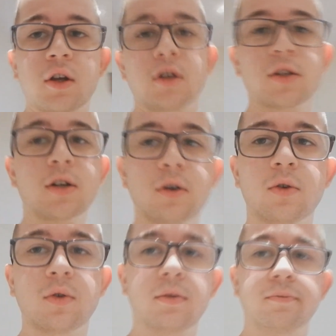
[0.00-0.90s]

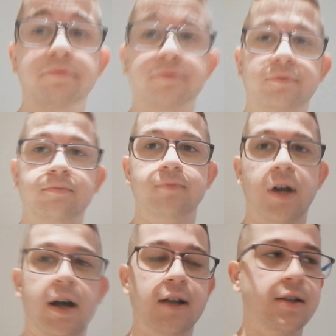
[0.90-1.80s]
So,
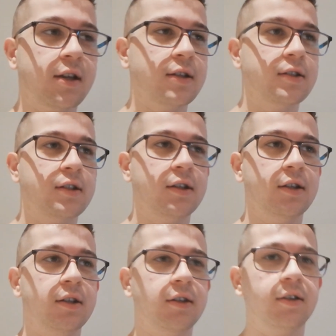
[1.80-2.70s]
as I can
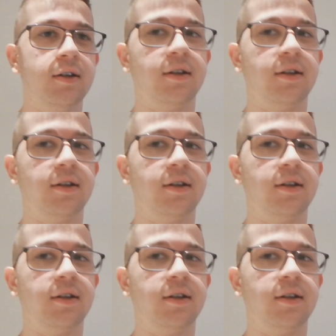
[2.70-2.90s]
see,